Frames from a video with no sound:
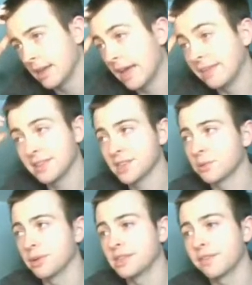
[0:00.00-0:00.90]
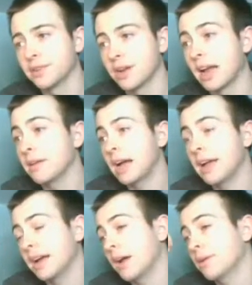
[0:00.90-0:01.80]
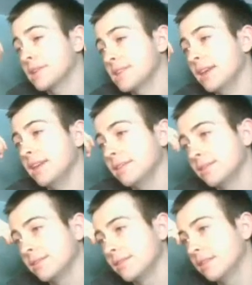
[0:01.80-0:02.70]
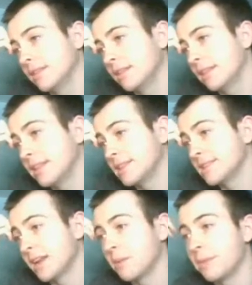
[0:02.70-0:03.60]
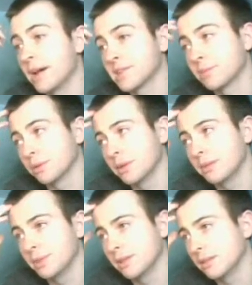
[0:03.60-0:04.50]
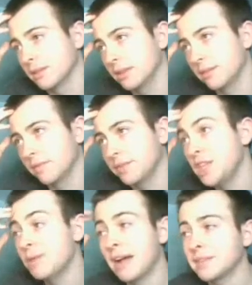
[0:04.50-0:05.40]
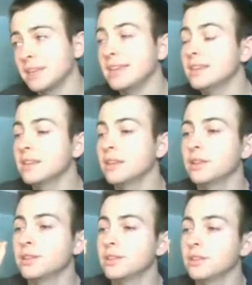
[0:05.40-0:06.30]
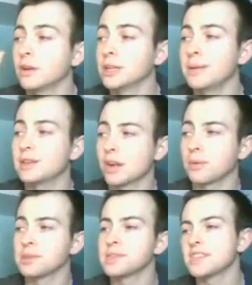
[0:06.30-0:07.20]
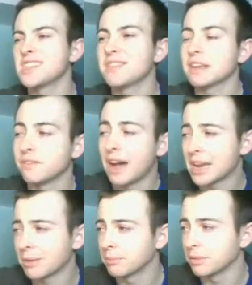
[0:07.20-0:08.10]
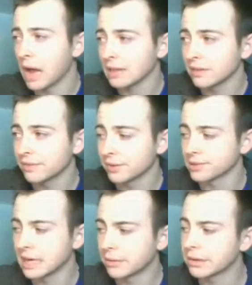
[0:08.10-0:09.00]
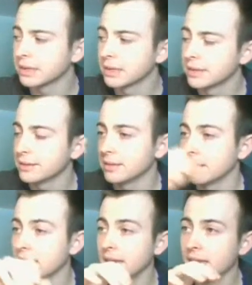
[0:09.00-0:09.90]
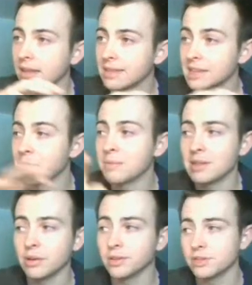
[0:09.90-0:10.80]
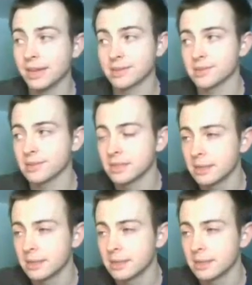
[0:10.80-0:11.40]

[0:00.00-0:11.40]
I think this is really tough for Drock. I want to say that this is not impossible to win, but you have to. The only way Drock wins this is if he can find a way to block the Inferno Tower. That's might be the only chance.